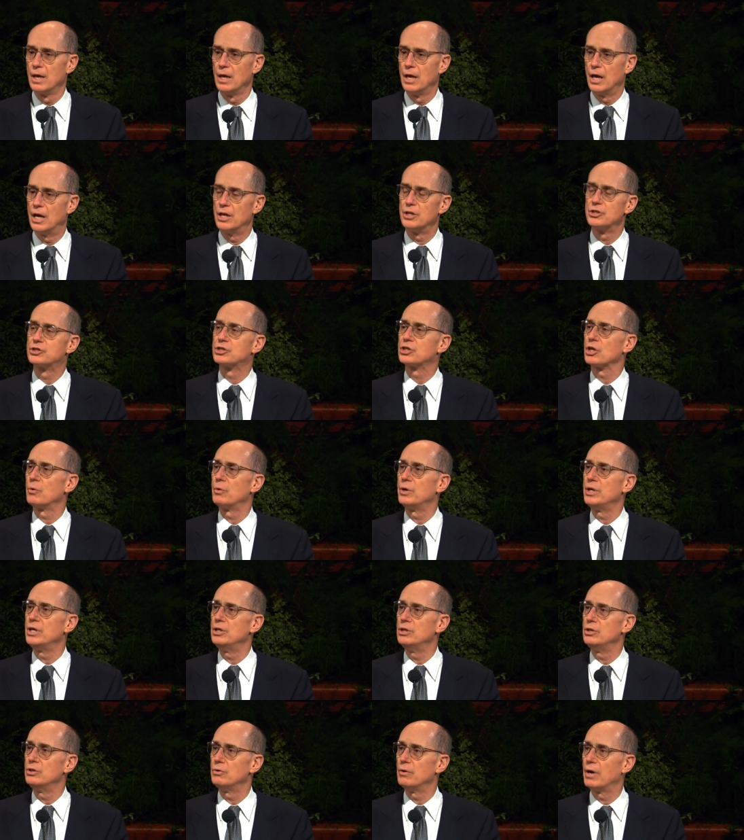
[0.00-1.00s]
And so
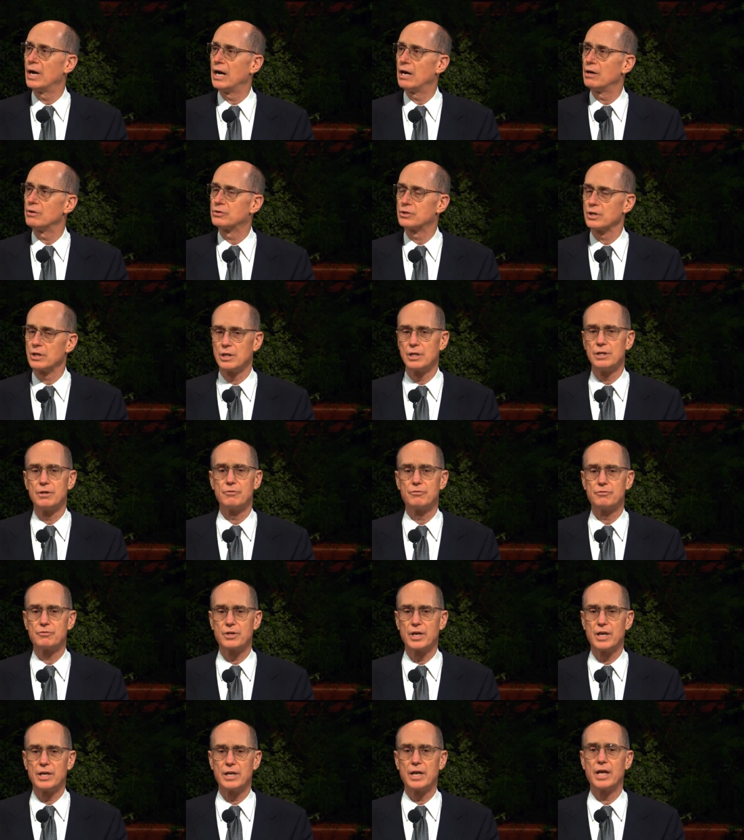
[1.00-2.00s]
he knew how to lift
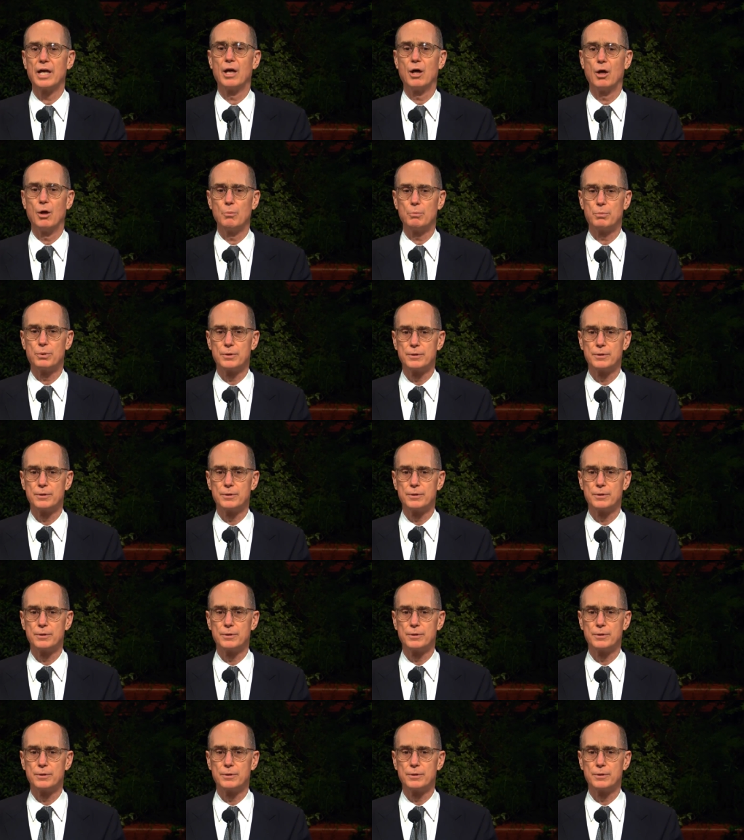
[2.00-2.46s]
and help.